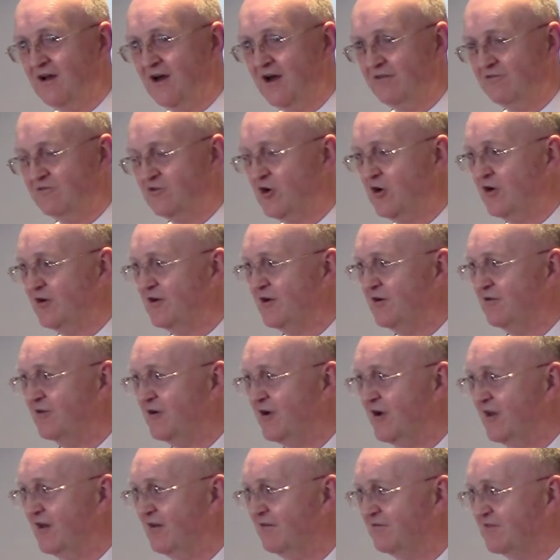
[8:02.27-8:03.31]
I've cut out
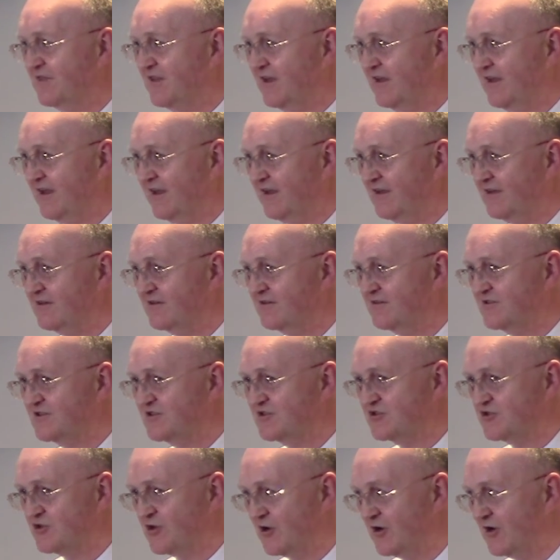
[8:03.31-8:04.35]
all of the
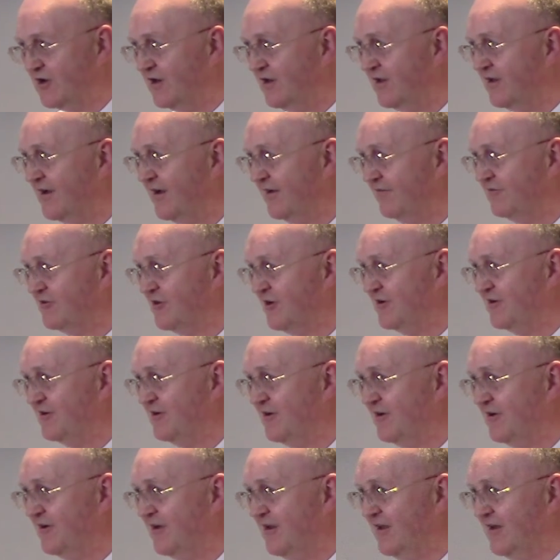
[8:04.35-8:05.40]
struggle, I've cut
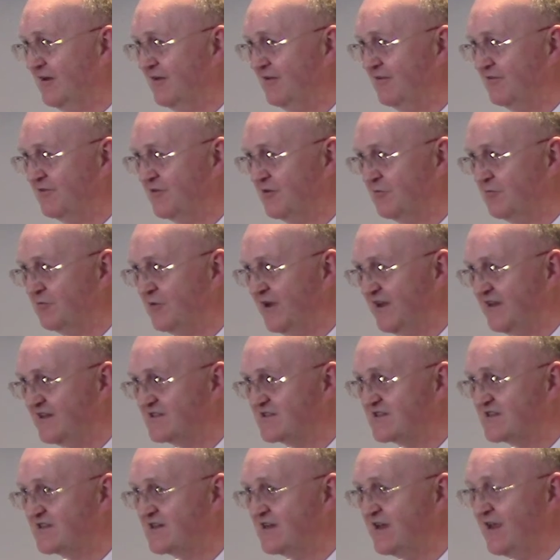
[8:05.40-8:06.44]
out all of the
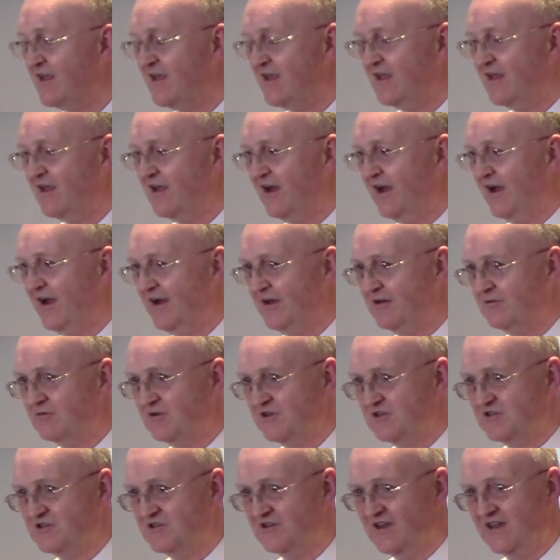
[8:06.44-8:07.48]
waste, and
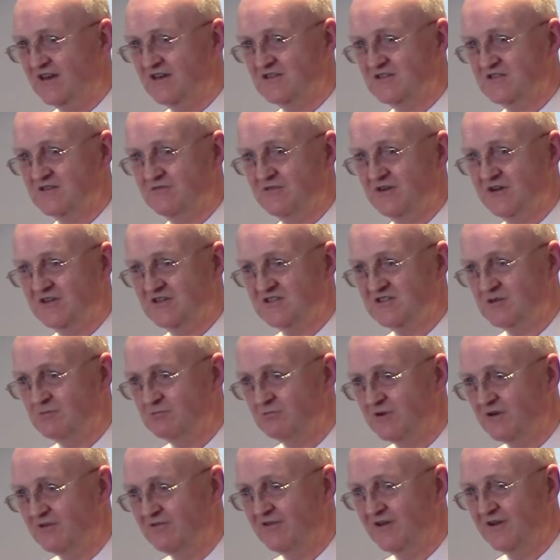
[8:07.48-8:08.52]
what you get is a very
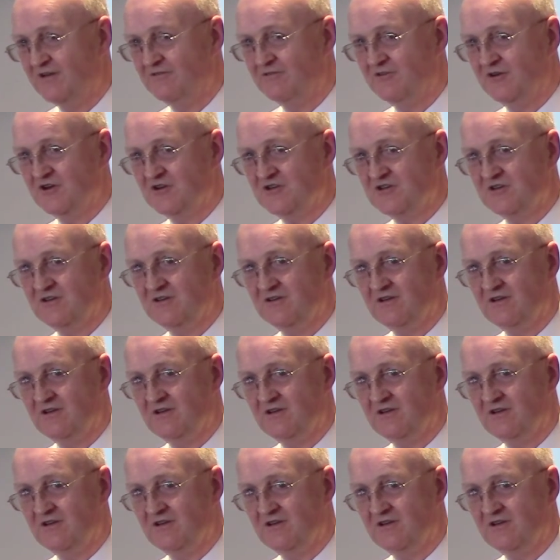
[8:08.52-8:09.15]
simplified version.